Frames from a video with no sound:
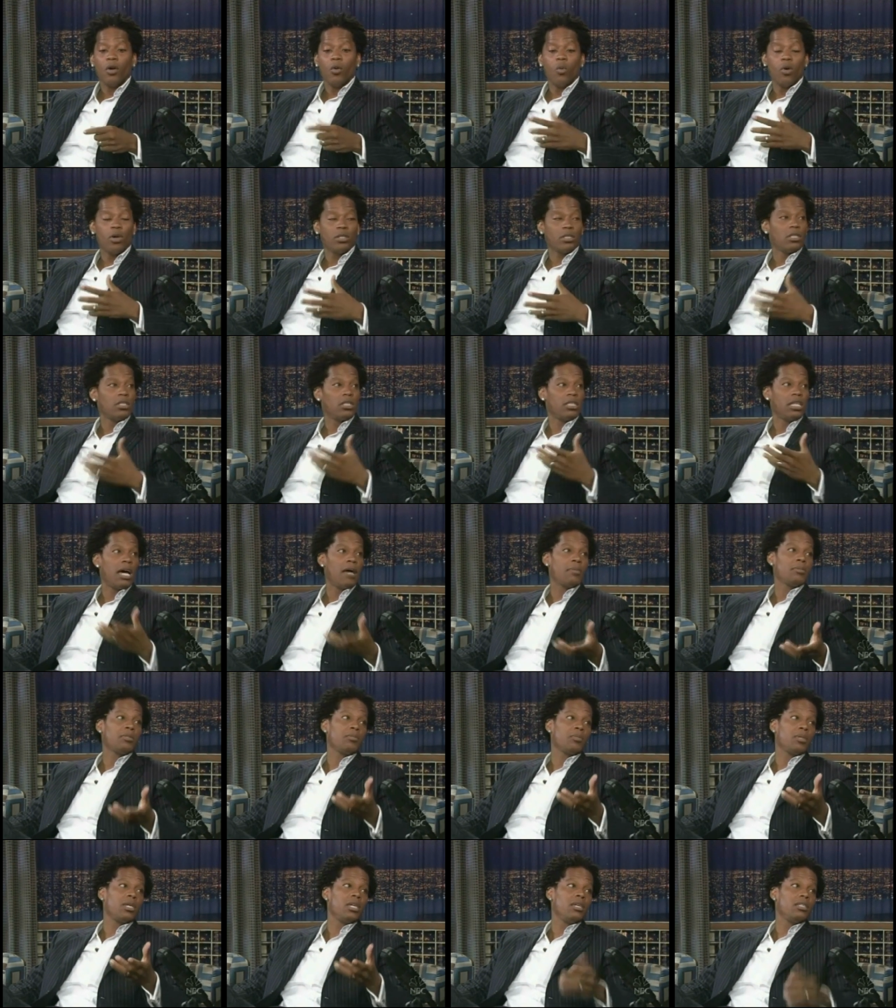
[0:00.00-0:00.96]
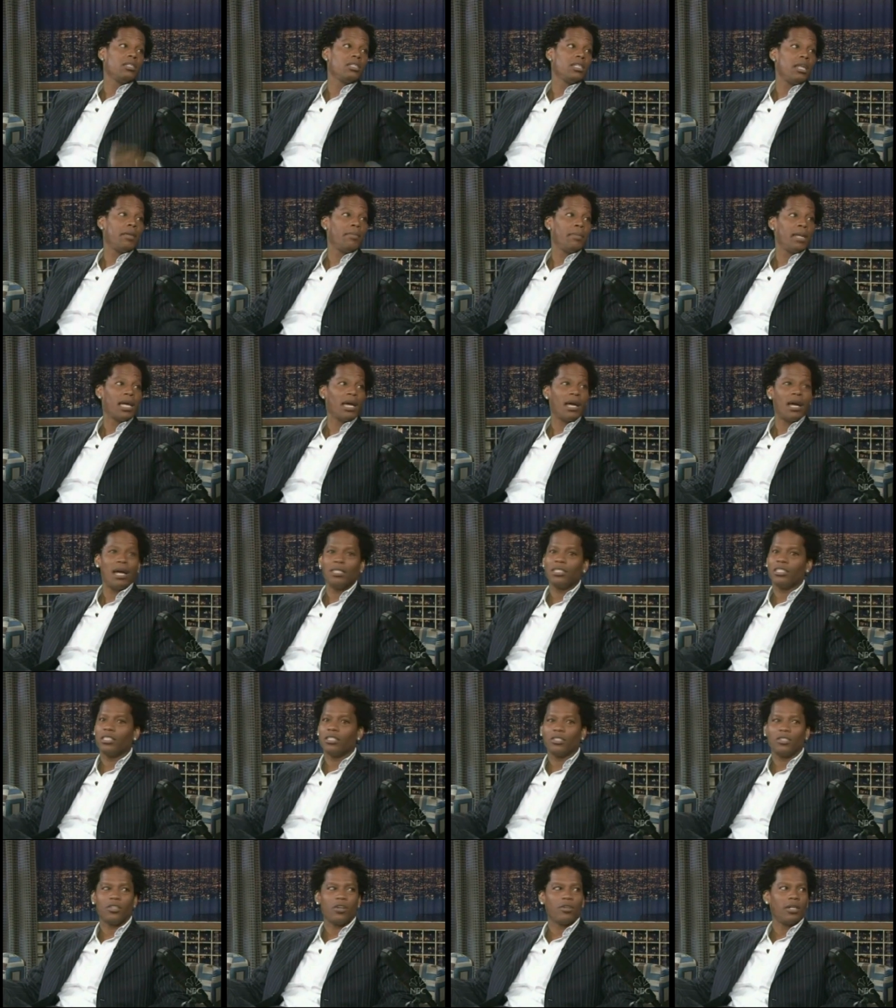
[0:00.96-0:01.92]
wants to adopt some kids, and I'm like, I
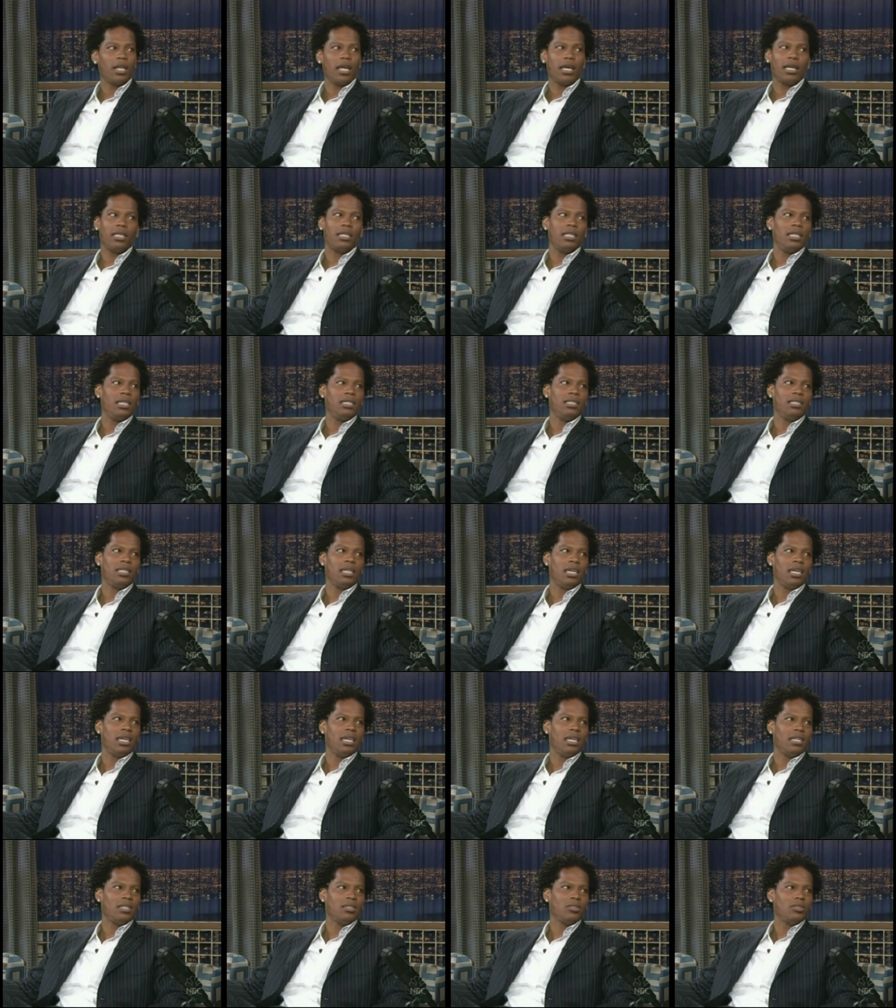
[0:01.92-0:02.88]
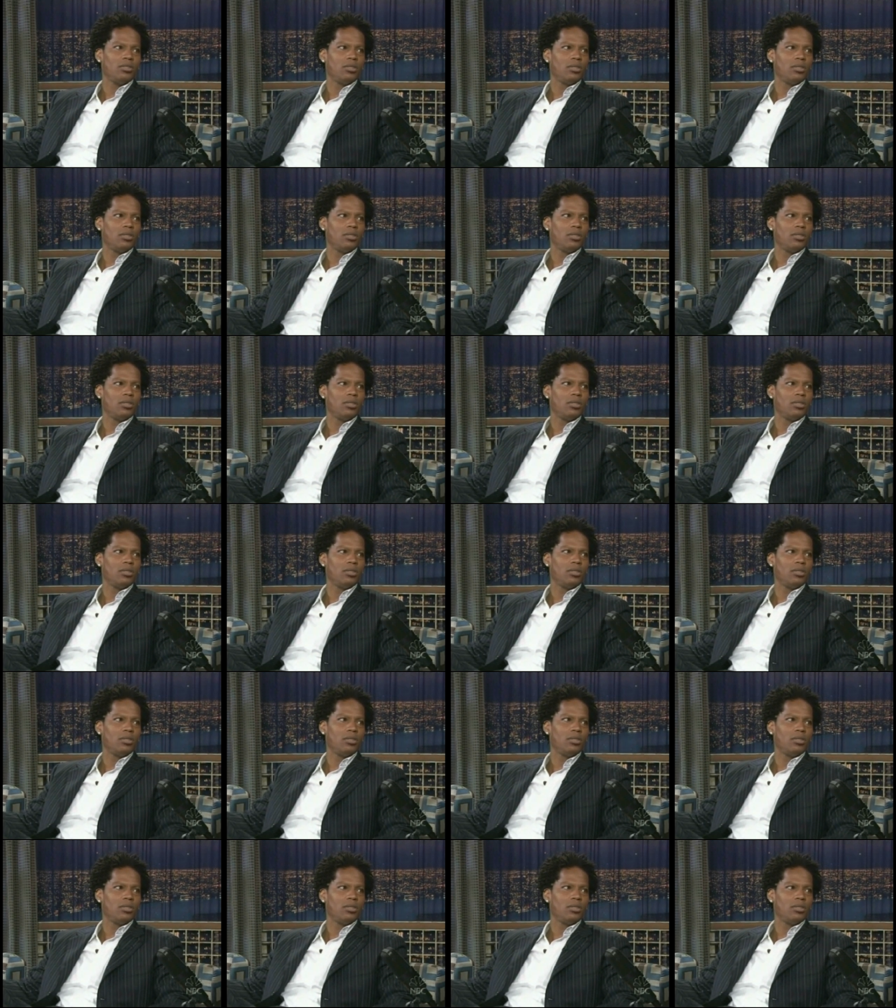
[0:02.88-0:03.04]
just started liking these kids.